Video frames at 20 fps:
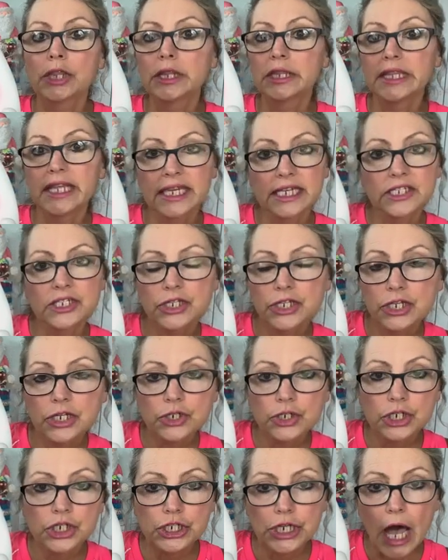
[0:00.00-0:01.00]
links to
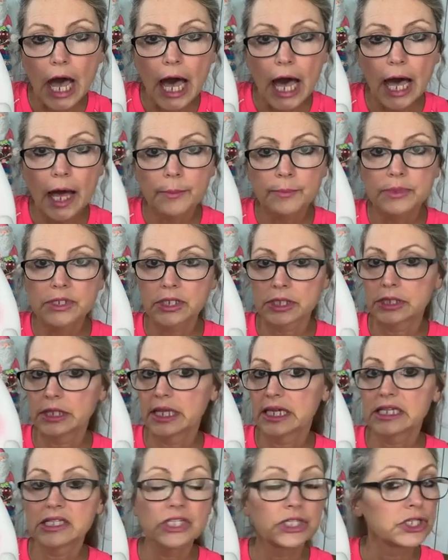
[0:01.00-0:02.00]
your shops,
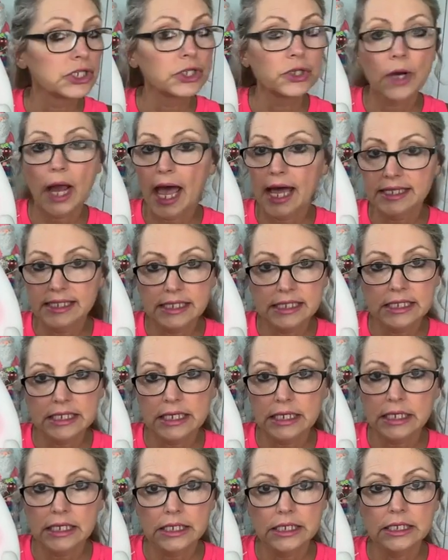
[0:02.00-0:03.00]
links to your
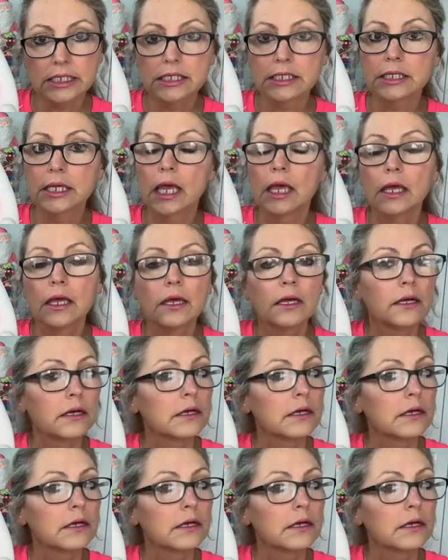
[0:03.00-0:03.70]
Etsy's,